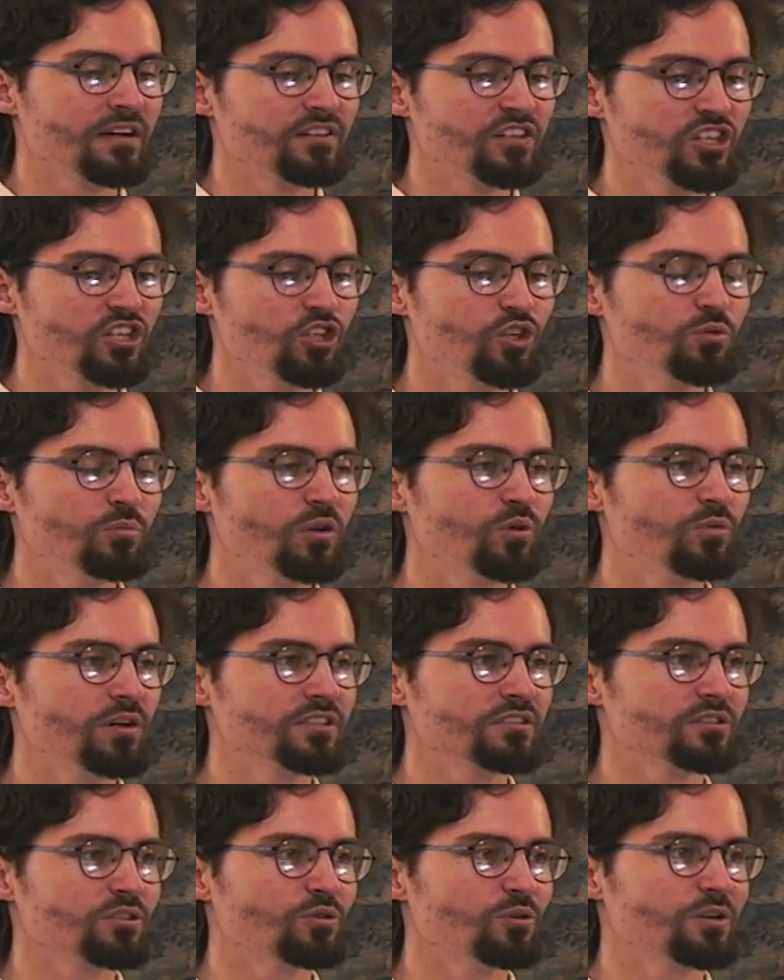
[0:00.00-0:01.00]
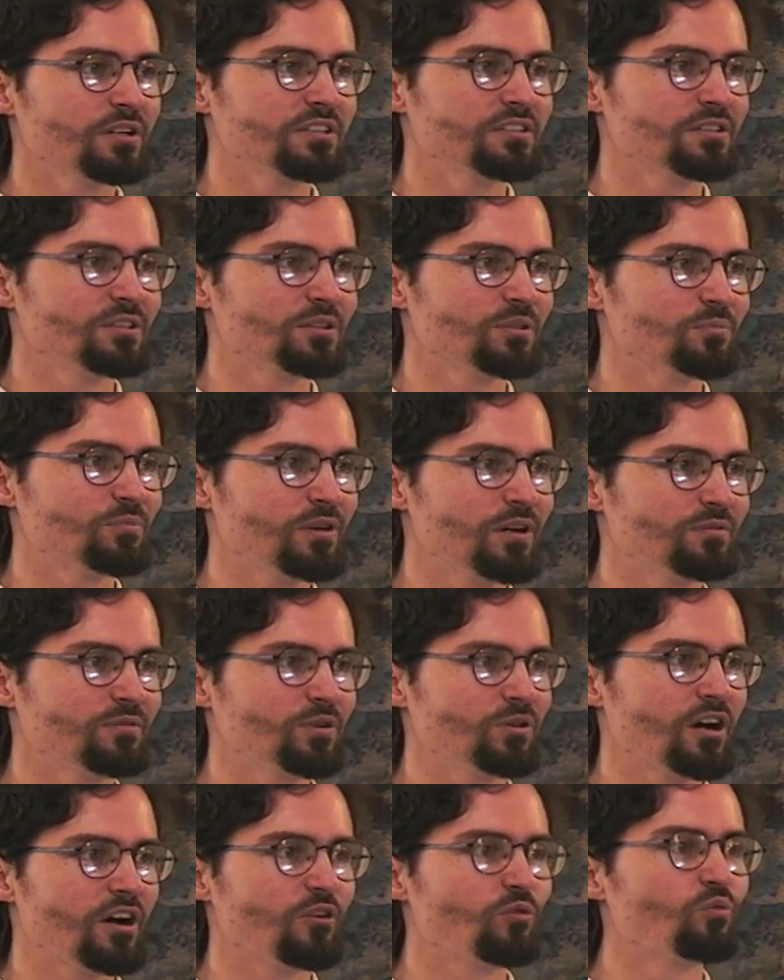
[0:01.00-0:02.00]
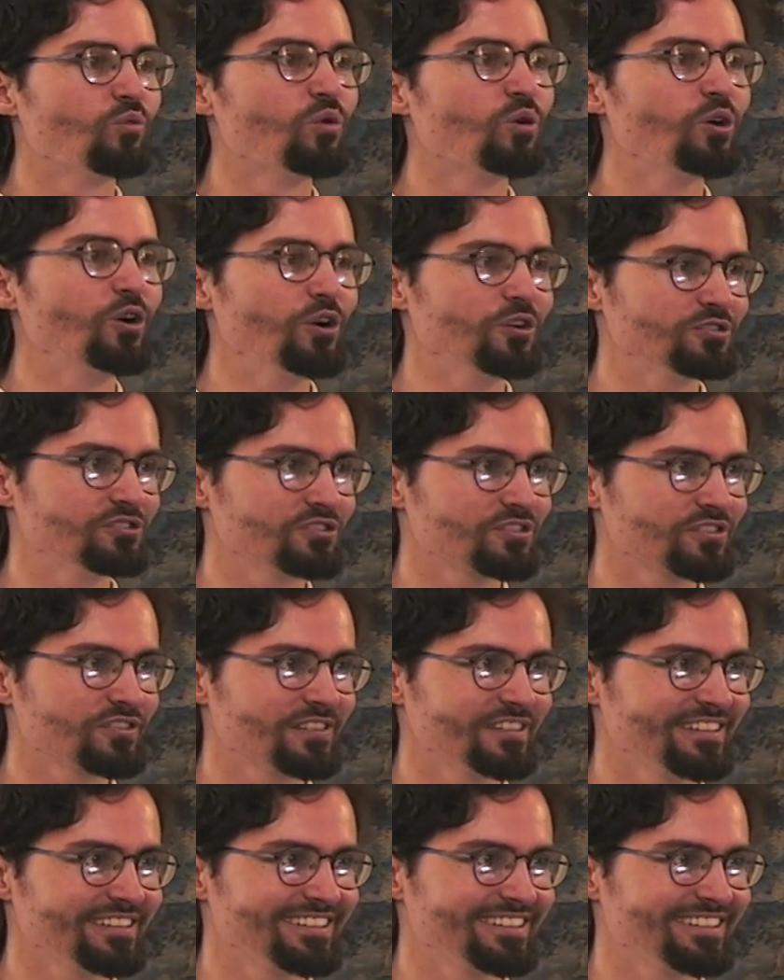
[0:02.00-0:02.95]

The human ones, according to the Prophet, are worse.